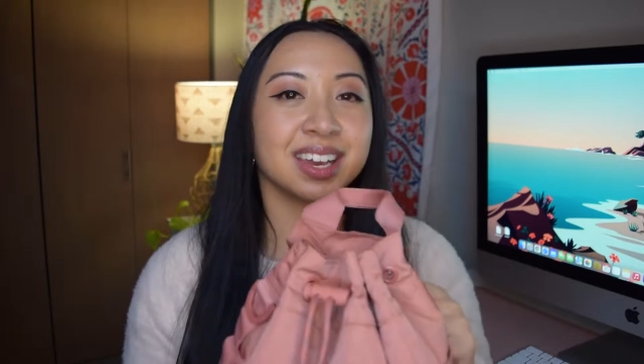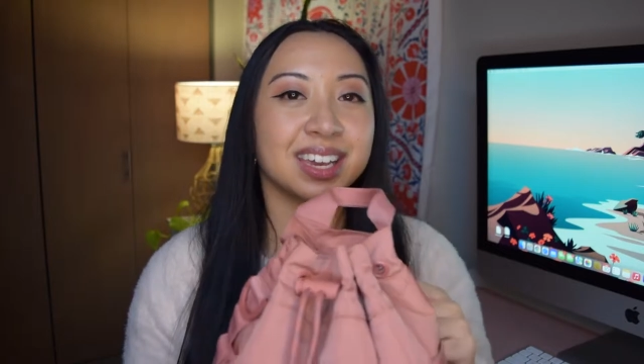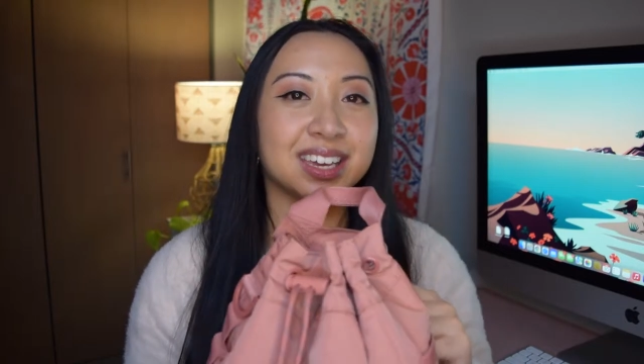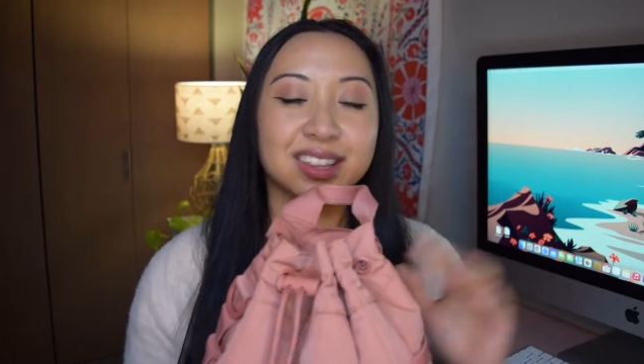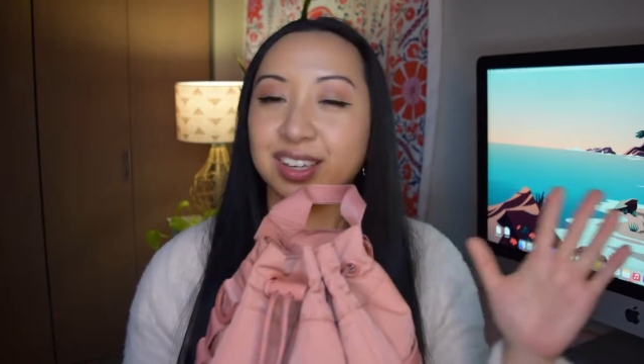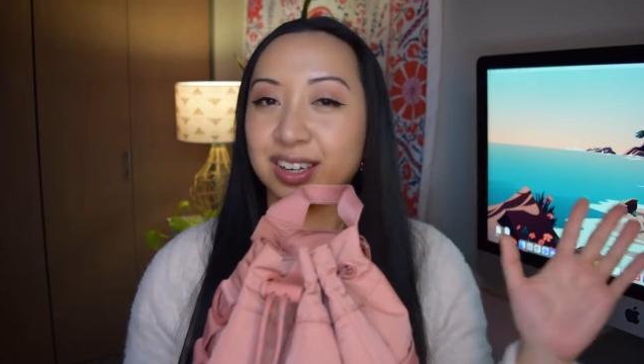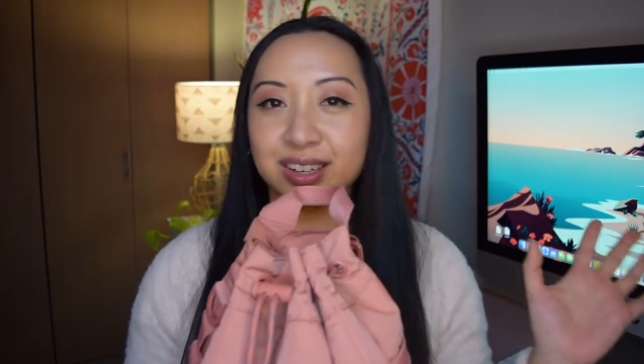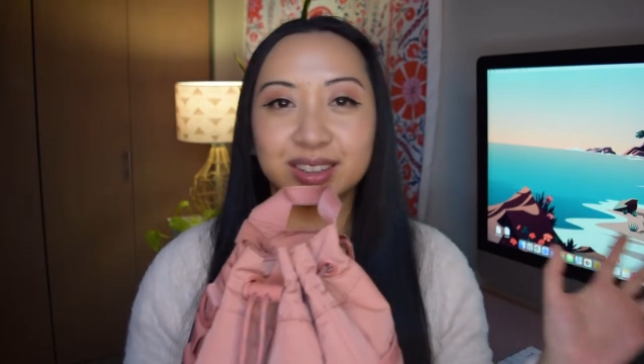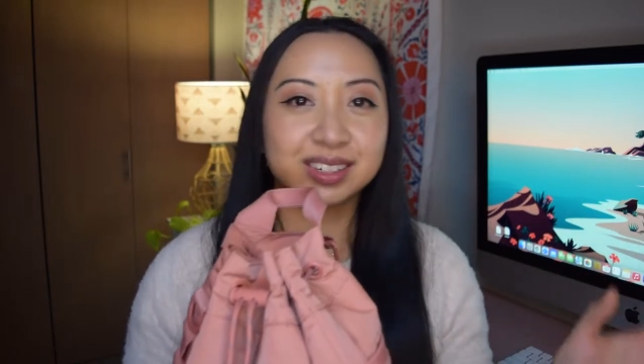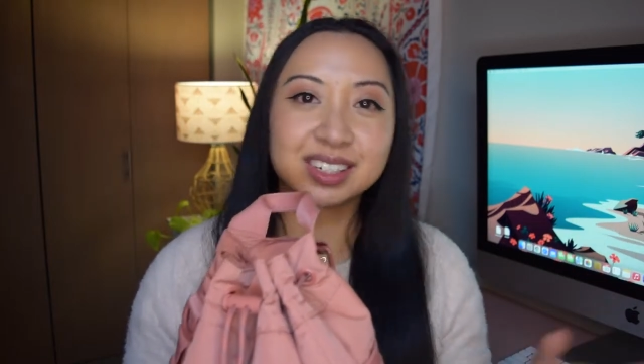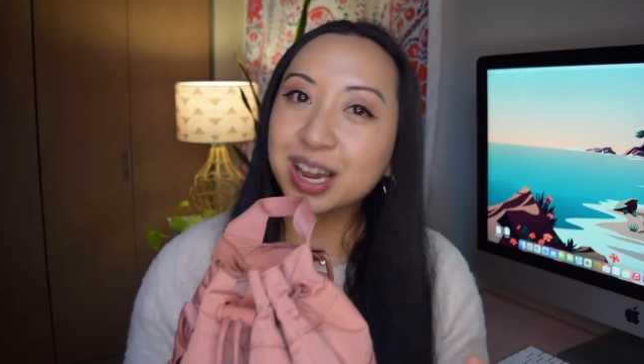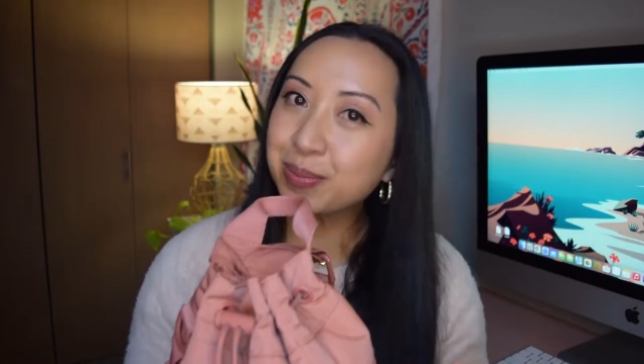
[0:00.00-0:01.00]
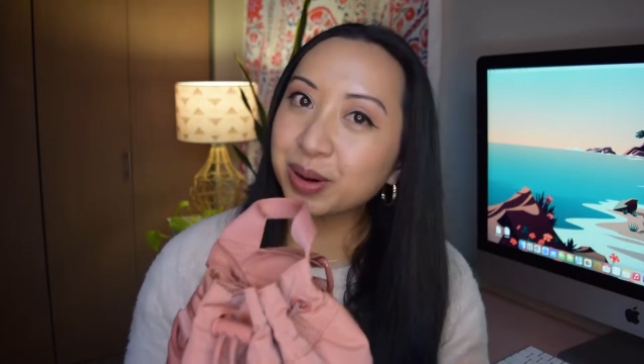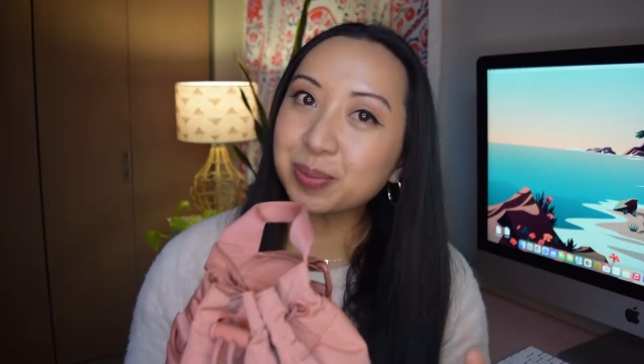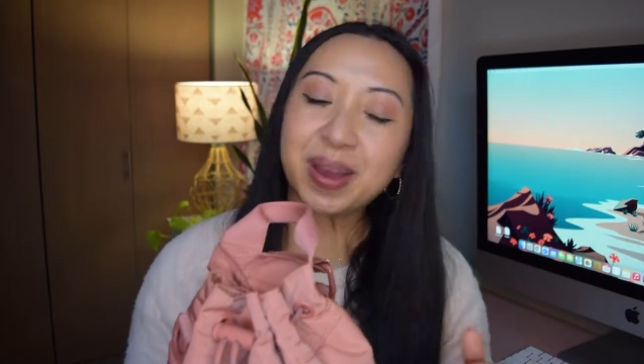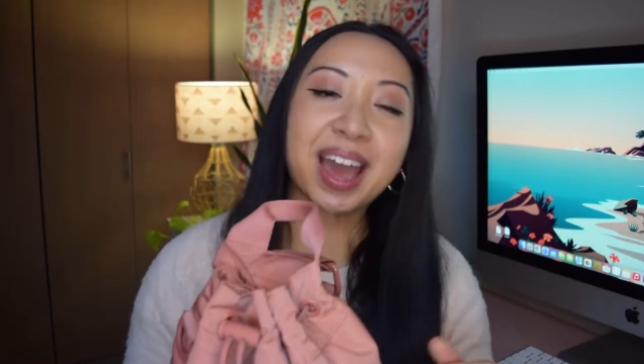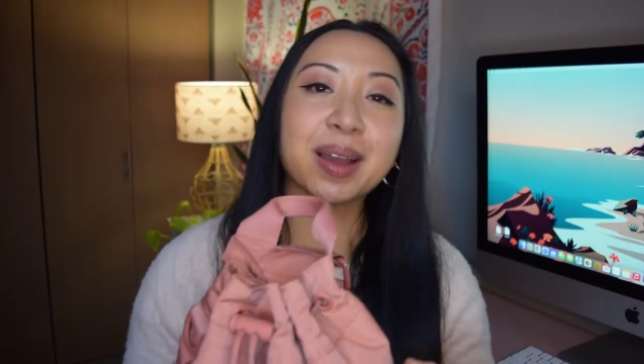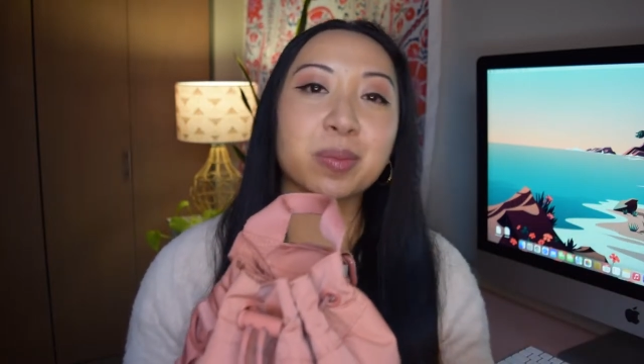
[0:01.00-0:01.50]
either the diaper
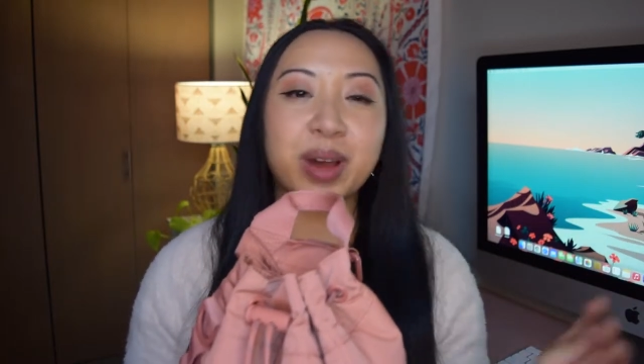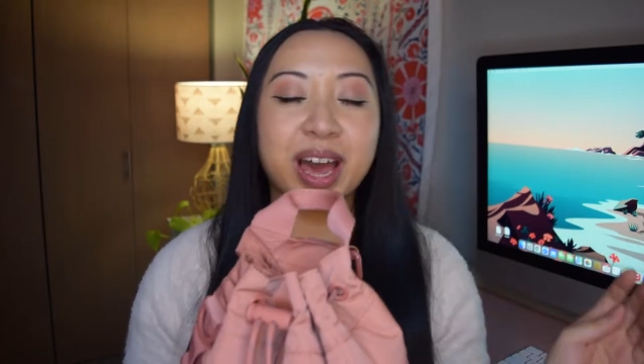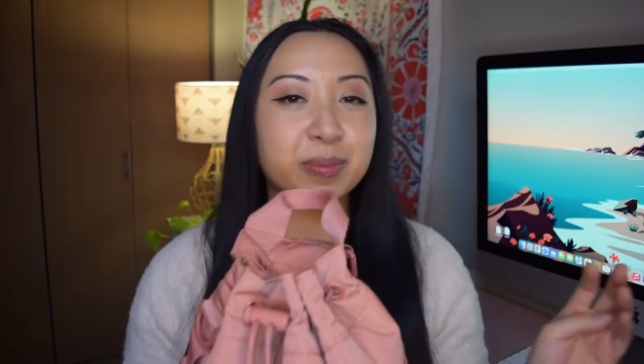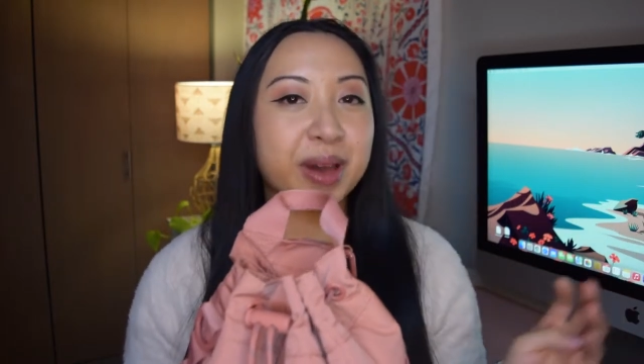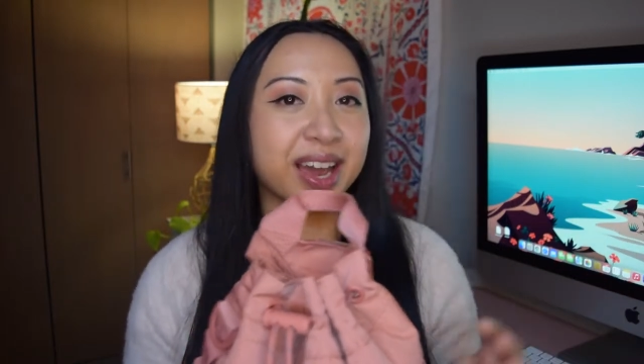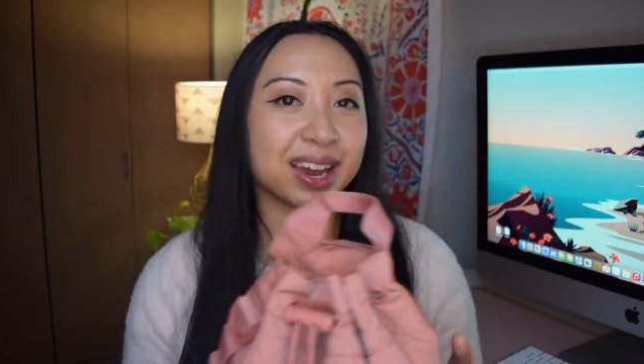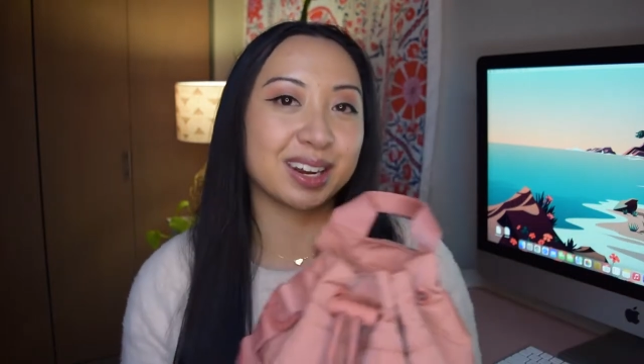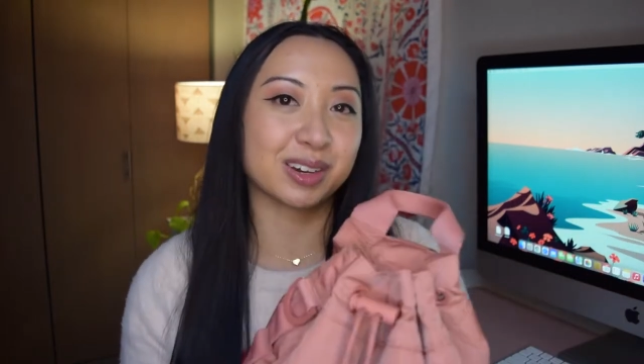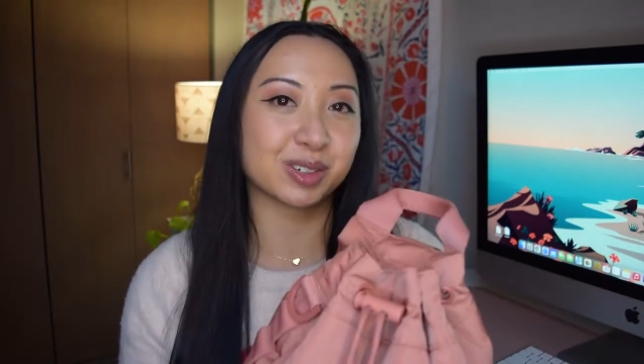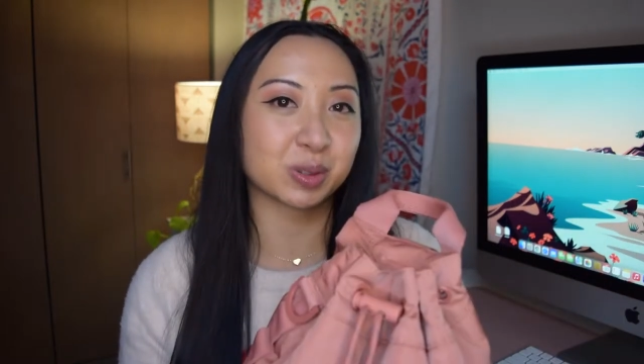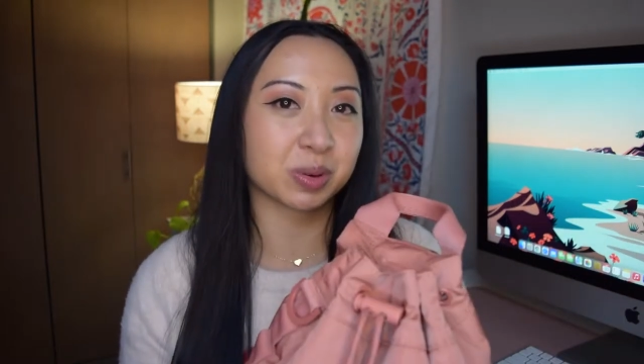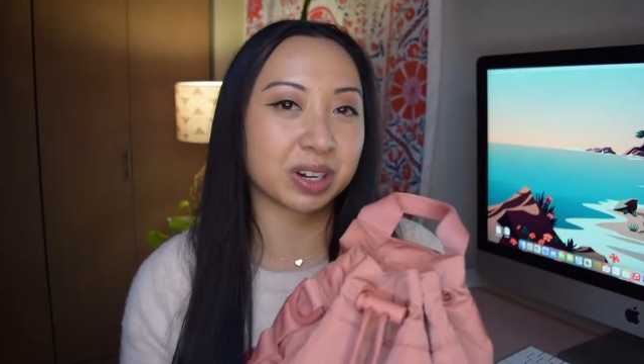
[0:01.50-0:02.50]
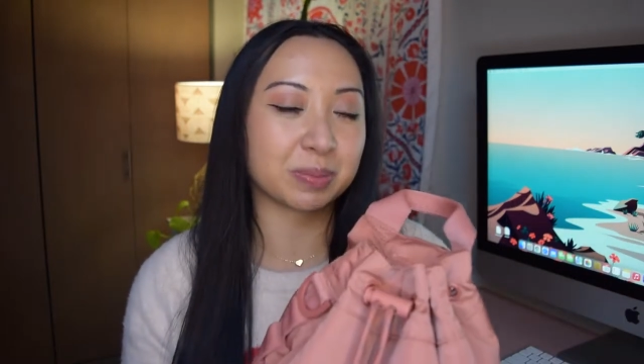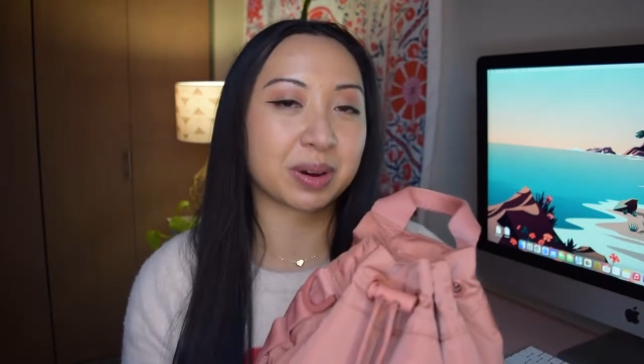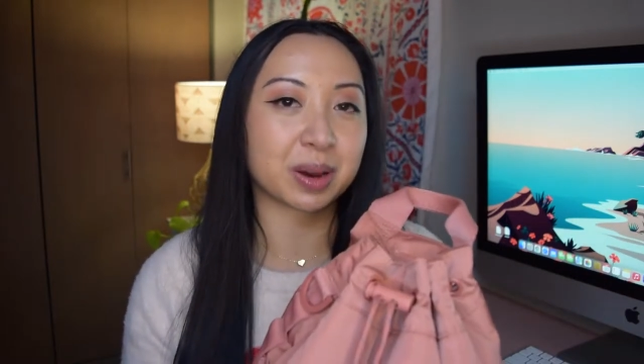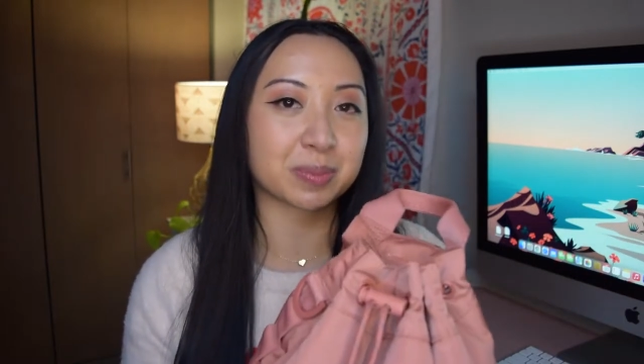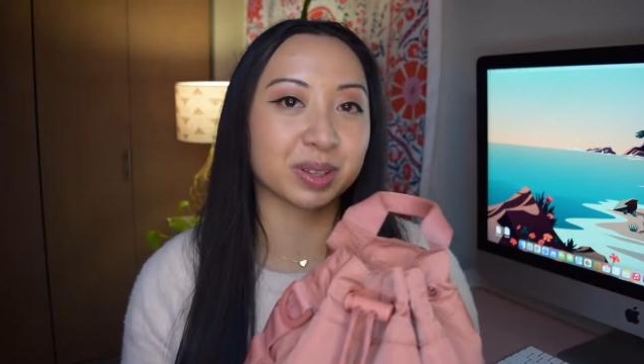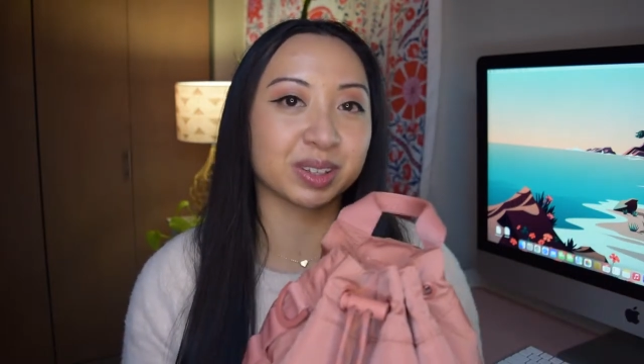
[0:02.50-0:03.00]
bag, backpack I know is pretty
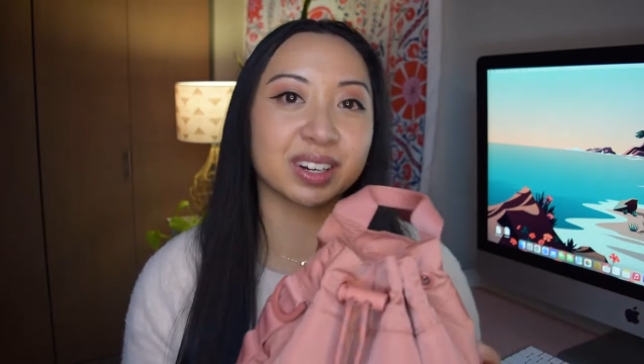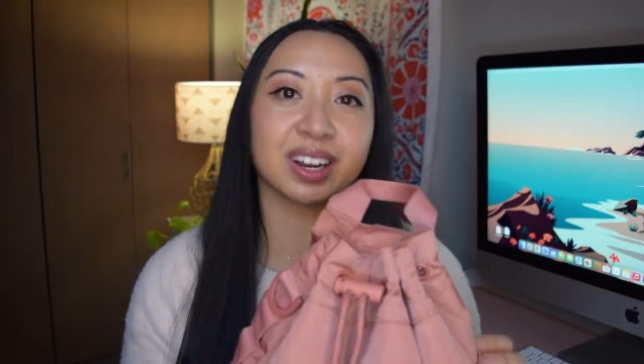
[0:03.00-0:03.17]
popular,